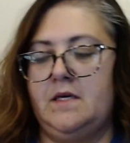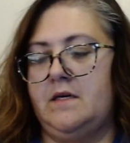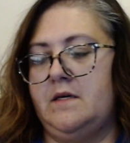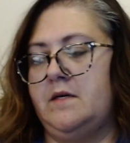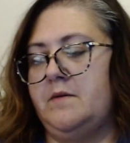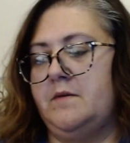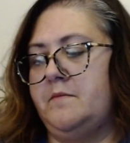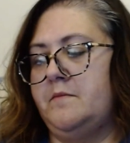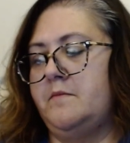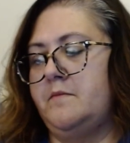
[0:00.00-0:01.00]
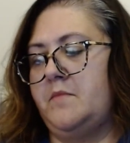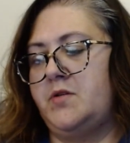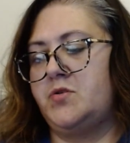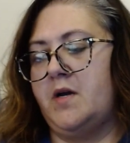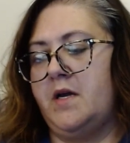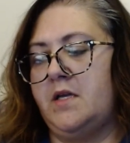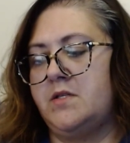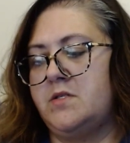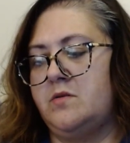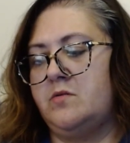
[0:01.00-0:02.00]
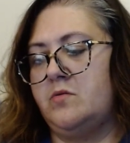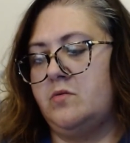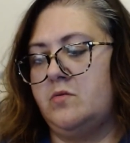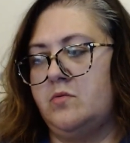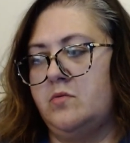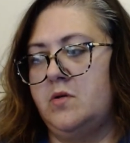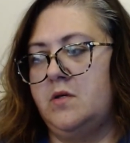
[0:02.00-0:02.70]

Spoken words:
um, and trying to,